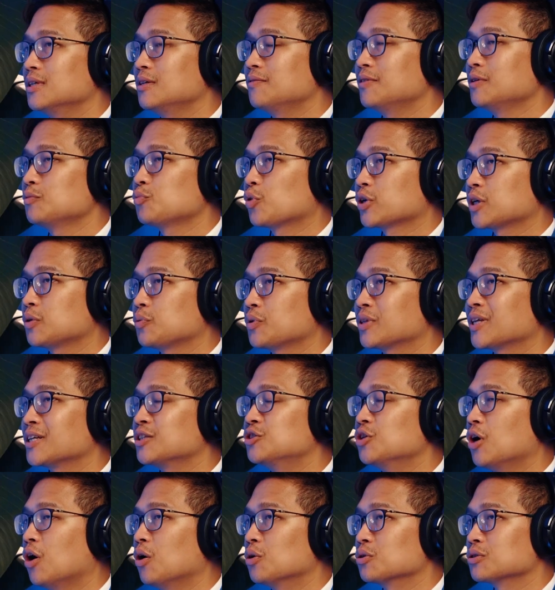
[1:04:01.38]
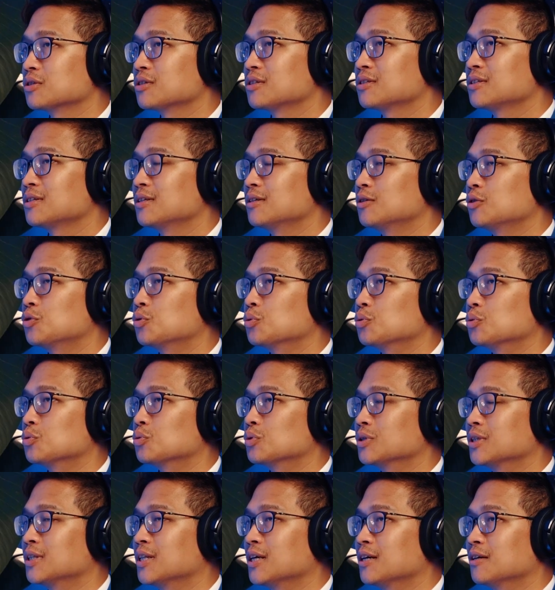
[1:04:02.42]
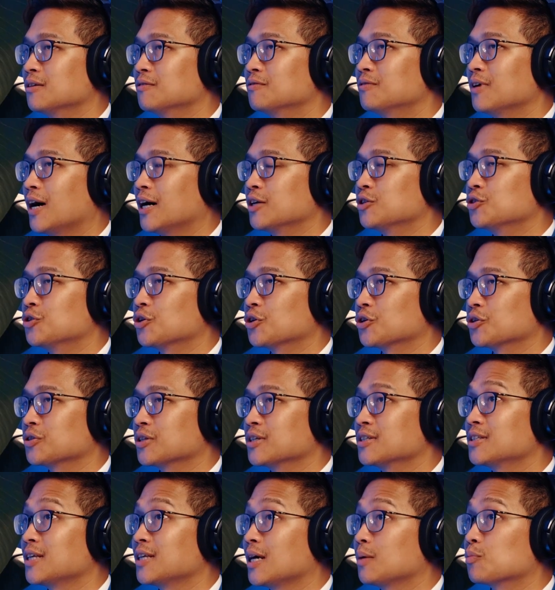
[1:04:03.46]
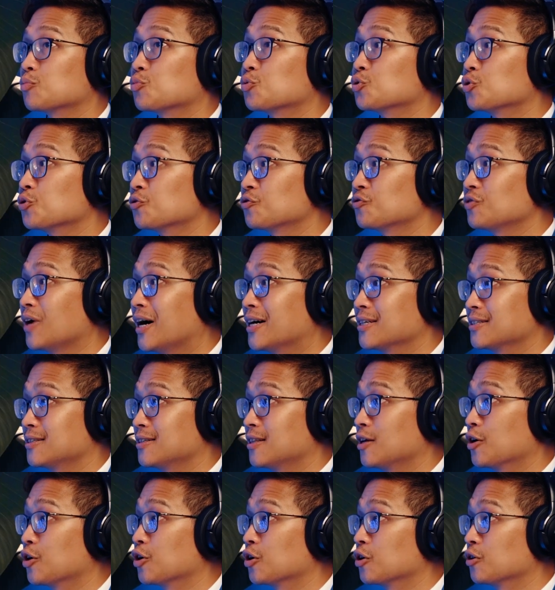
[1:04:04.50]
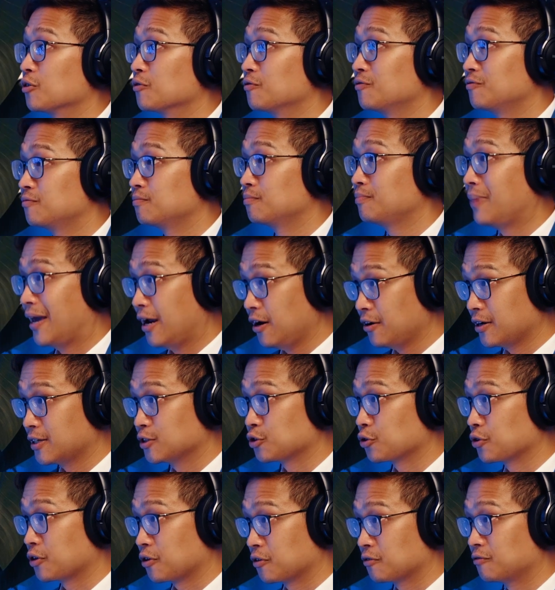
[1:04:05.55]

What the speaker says: Even working with adults who live under the same roof as their parents or their